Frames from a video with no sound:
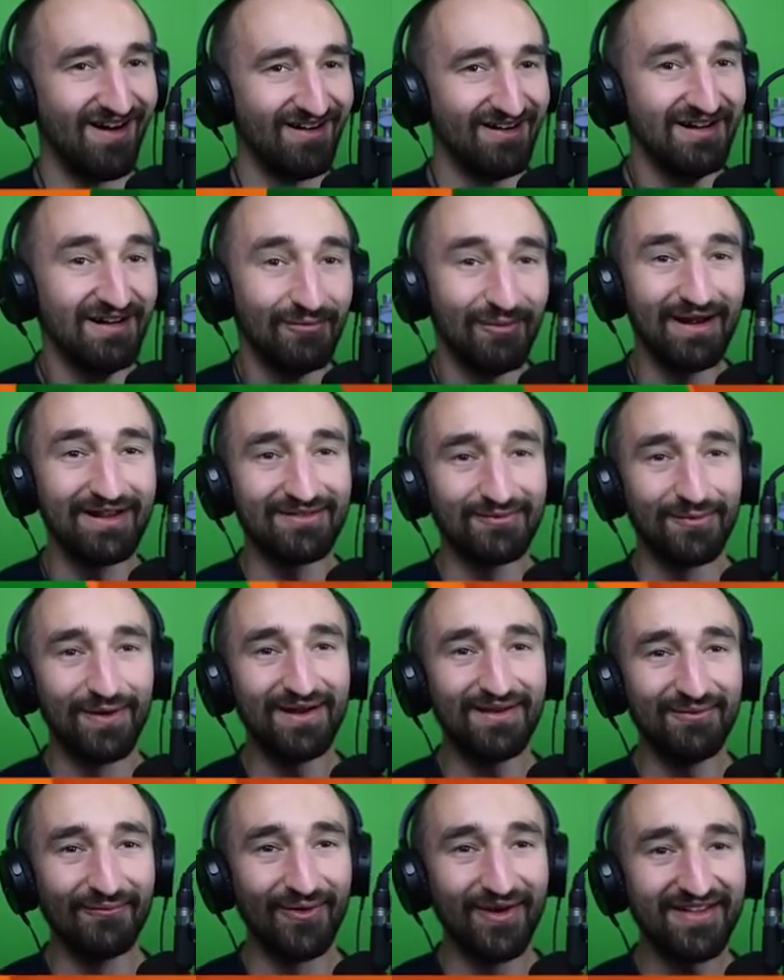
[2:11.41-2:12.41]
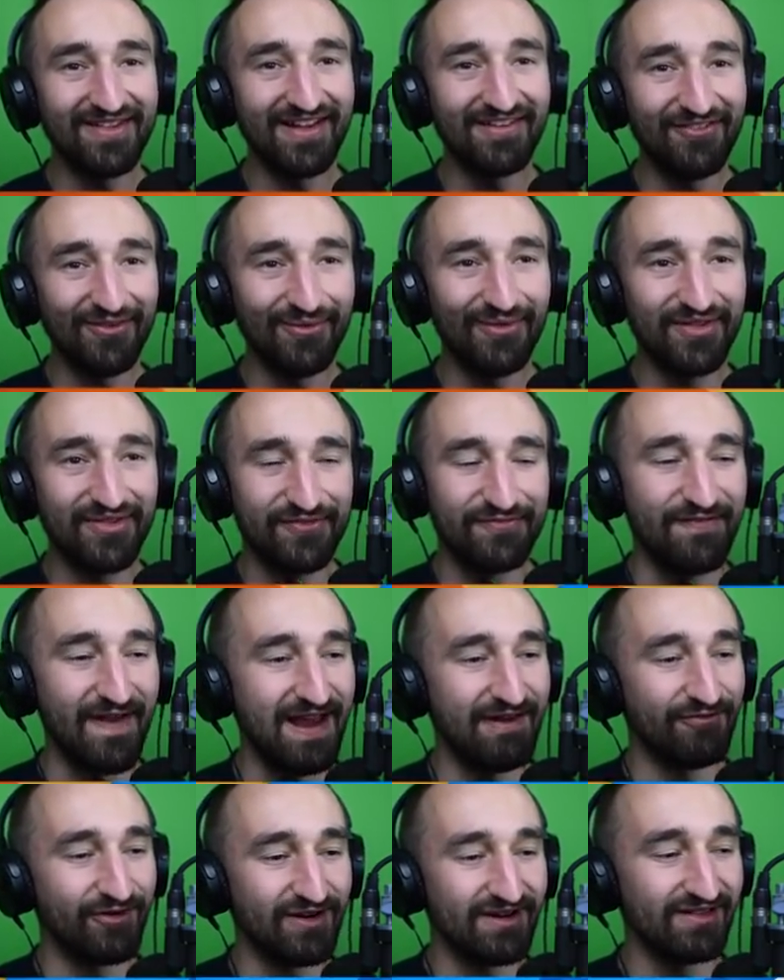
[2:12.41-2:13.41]
Oh. Wait, what is everyone's
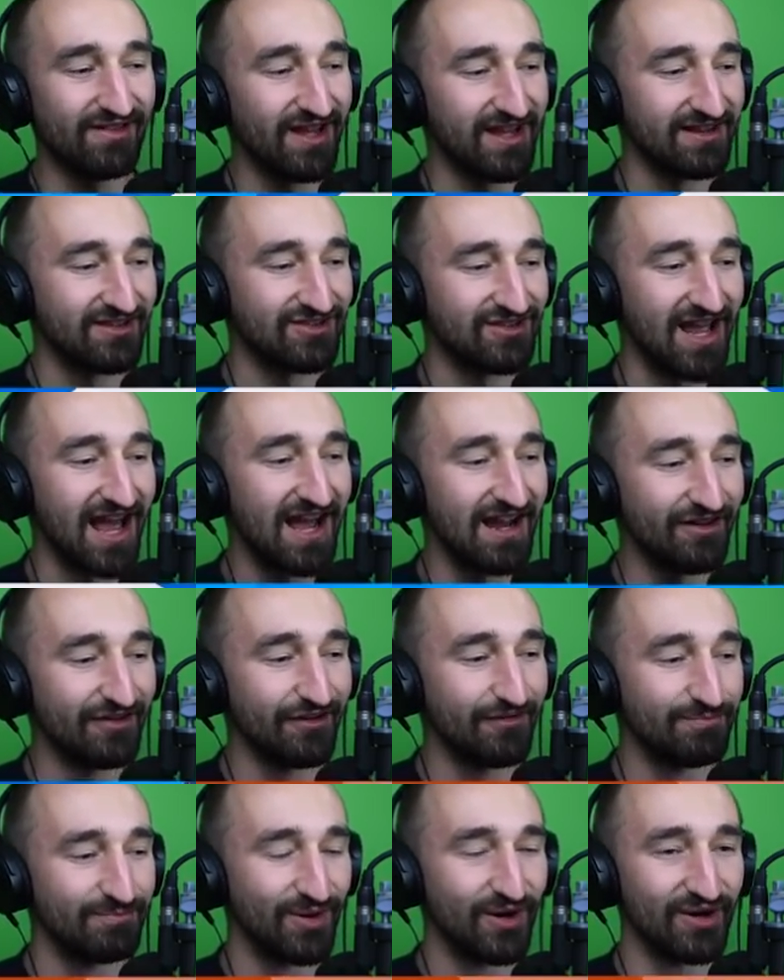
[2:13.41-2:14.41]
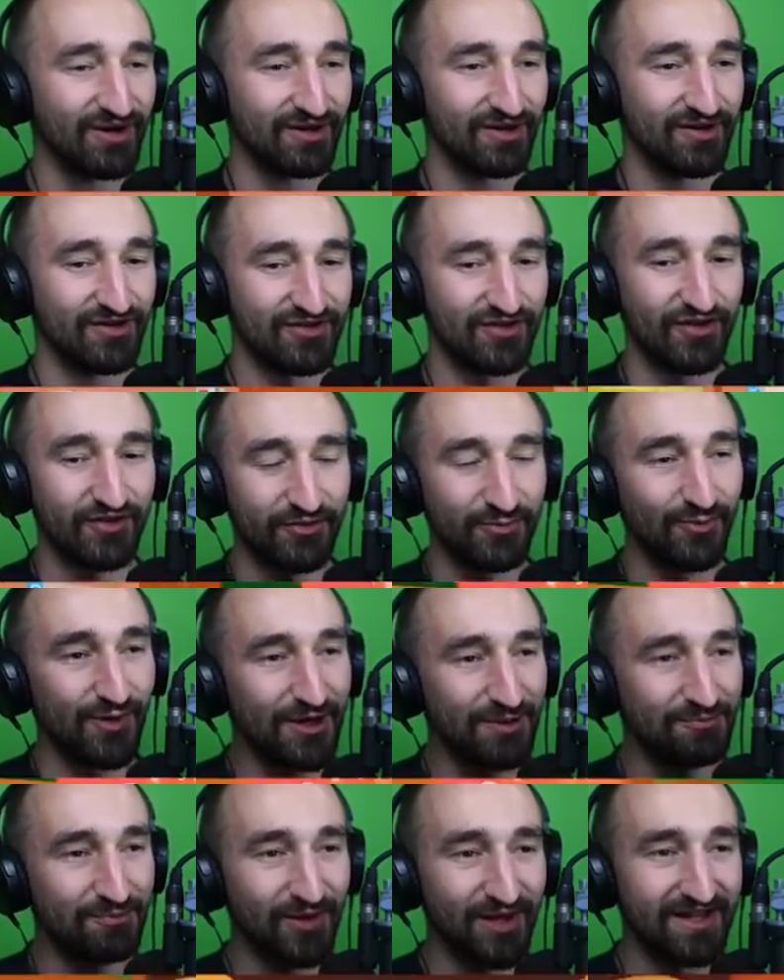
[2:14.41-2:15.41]
favorite style of burger? So there's
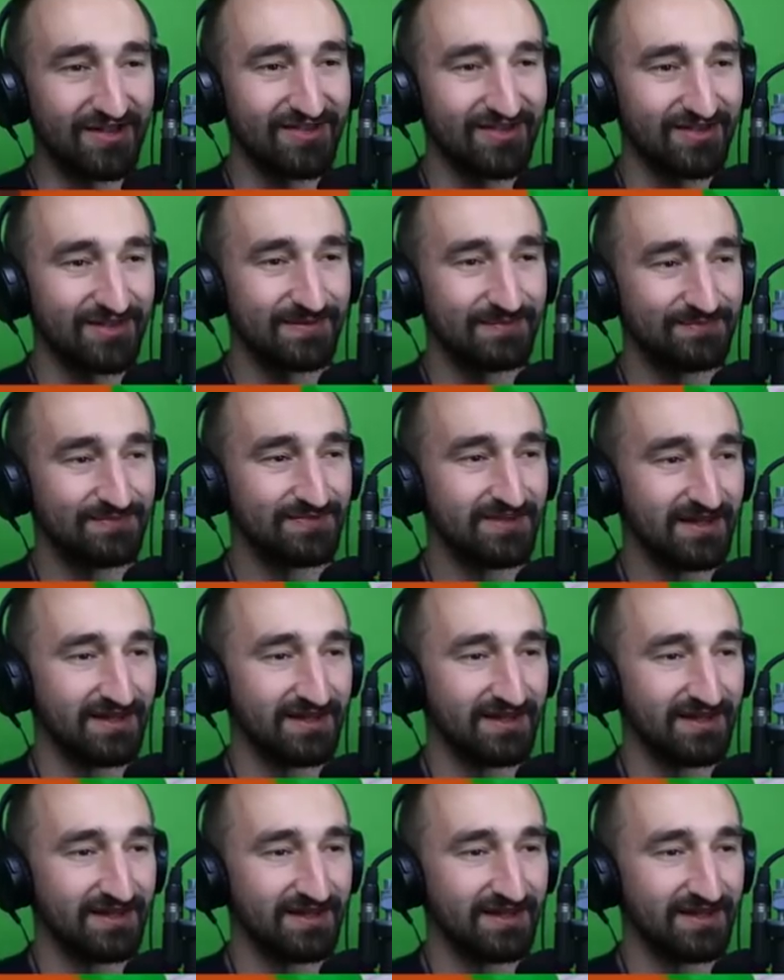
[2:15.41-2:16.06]
one place. Krabby Patty.